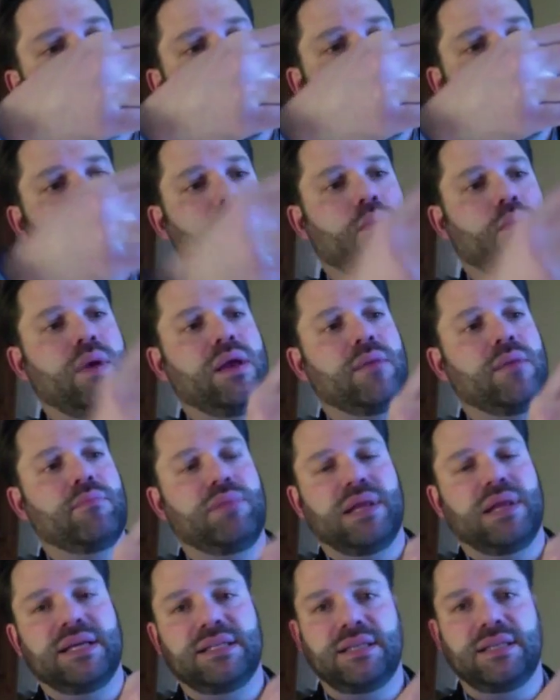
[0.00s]
And we can
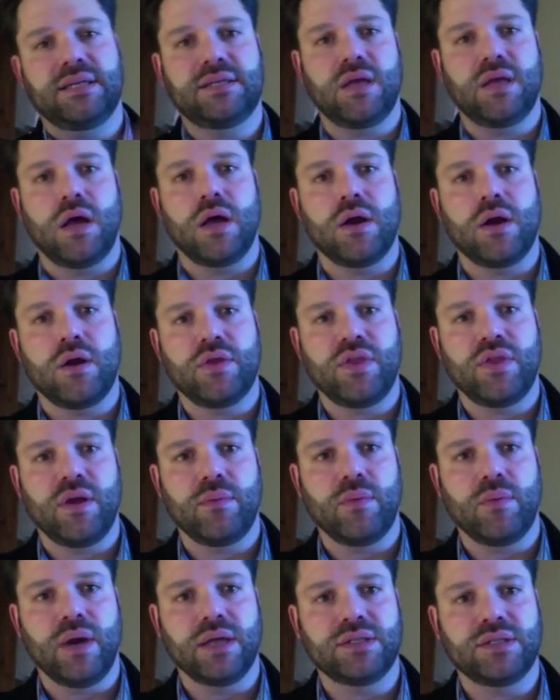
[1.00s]
place this on our
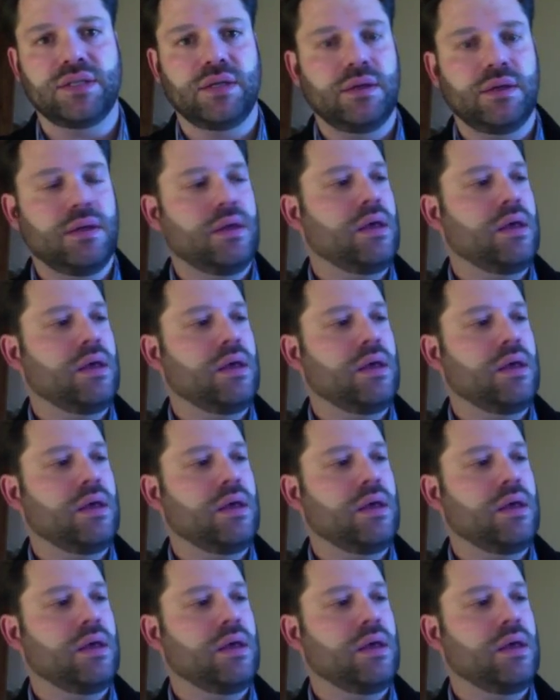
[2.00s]
thumb rest.